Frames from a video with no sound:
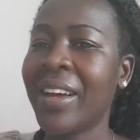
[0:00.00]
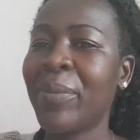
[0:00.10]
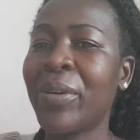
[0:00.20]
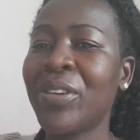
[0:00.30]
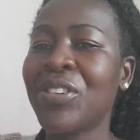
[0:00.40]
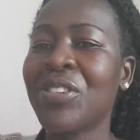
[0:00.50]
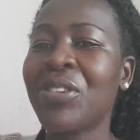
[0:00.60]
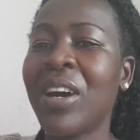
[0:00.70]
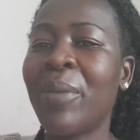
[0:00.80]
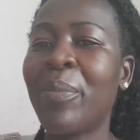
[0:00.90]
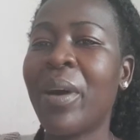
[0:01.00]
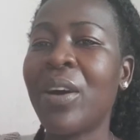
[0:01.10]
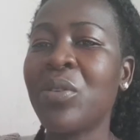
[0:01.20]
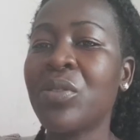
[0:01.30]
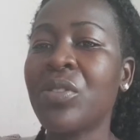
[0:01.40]
I'm going to talk
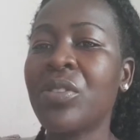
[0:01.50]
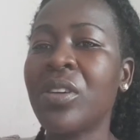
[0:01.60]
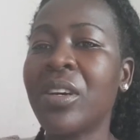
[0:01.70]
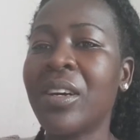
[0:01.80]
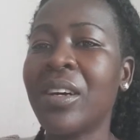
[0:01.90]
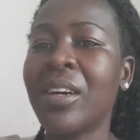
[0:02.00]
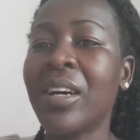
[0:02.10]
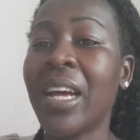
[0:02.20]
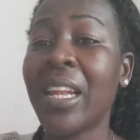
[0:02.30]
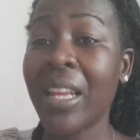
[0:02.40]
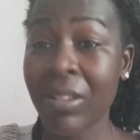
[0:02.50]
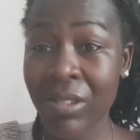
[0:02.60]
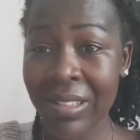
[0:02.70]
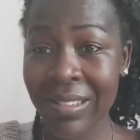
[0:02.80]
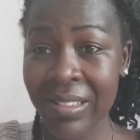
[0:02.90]
about
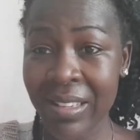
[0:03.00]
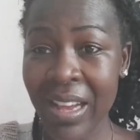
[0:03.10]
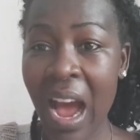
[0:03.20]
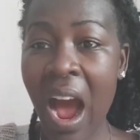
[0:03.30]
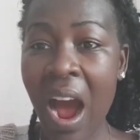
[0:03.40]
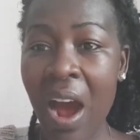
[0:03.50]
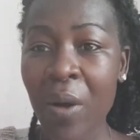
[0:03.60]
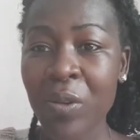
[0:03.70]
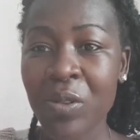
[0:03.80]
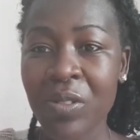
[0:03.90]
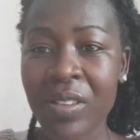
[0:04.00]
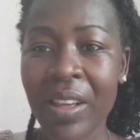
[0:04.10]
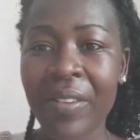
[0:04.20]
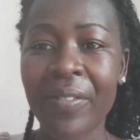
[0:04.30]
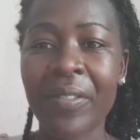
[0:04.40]
electricity, how to
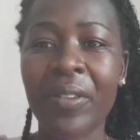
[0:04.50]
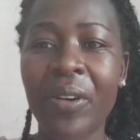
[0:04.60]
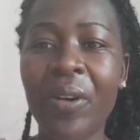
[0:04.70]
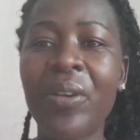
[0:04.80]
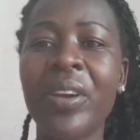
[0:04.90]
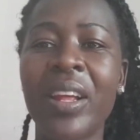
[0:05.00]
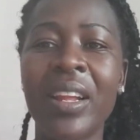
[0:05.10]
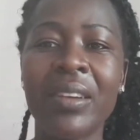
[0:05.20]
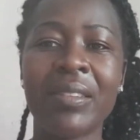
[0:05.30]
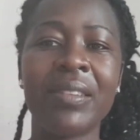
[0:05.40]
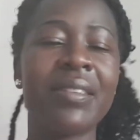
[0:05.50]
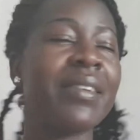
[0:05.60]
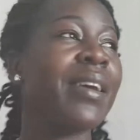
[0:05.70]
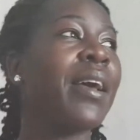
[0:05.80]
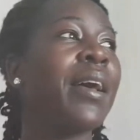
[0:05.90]
save on
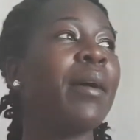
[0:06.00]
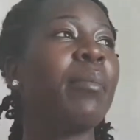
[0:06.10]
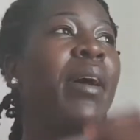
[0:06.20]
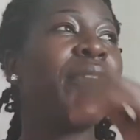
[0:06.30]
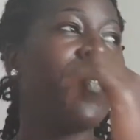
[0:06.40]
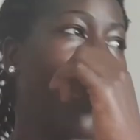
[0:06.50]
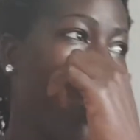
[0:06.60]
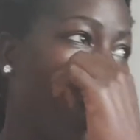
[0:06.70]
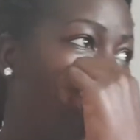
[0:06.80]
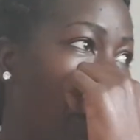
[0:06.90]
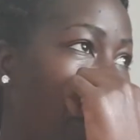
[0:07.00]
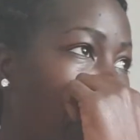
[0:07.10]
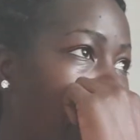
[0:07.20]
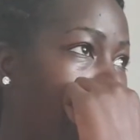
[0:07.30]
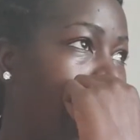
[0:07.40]
electricity. My friend called
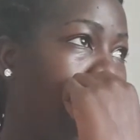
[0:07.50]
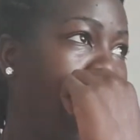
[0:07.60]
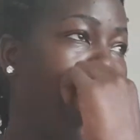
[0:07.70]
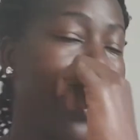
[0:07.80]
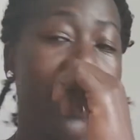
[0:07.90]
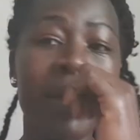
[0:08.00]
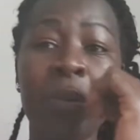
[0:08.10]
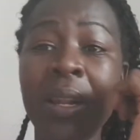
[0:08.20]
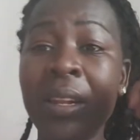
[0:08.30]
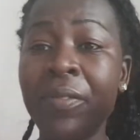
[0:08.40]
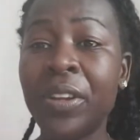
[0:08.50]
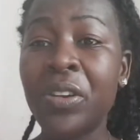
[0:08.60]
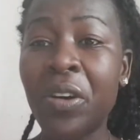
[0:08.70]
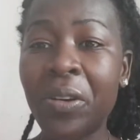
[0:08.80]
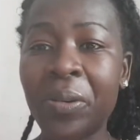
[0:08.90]
me. We live in
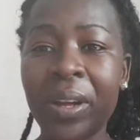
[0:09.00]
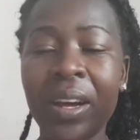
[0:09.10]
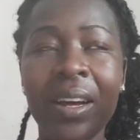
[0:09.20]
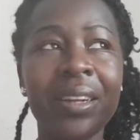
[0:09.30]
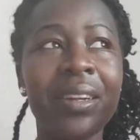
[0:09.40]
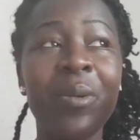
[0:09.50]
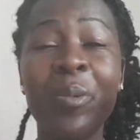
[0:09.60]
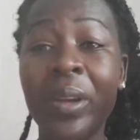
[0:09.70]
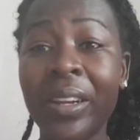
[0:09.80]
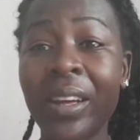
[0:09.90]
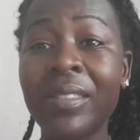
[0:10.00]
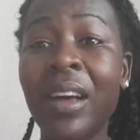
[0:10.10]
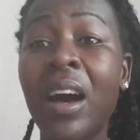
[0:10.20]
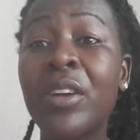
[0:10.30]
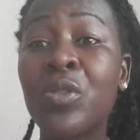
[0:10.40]
Norway and the winters
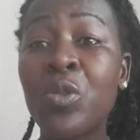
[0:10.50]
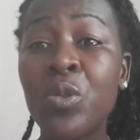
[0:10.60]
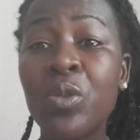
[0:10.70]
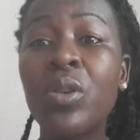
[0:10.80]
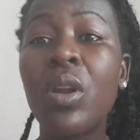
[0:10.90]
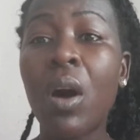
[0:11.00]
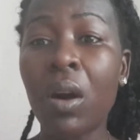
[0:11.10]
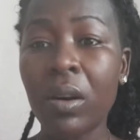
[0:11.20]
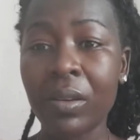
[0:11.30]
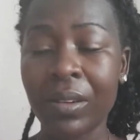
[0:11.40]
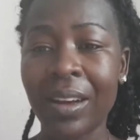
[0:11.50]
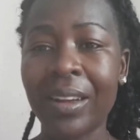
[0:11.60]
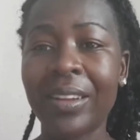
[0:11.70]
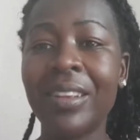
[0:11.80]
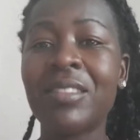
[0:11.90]
are too long
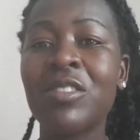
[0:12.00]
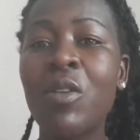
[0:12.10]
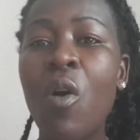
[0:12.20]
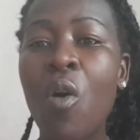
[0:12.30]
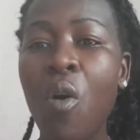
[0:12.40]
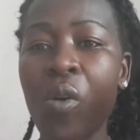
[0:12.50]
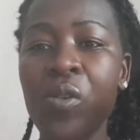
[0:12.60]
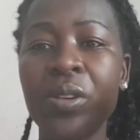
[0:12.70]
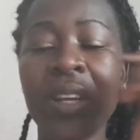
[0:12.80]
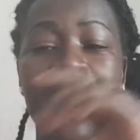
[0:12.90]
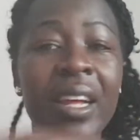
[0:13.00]
and it's so cold.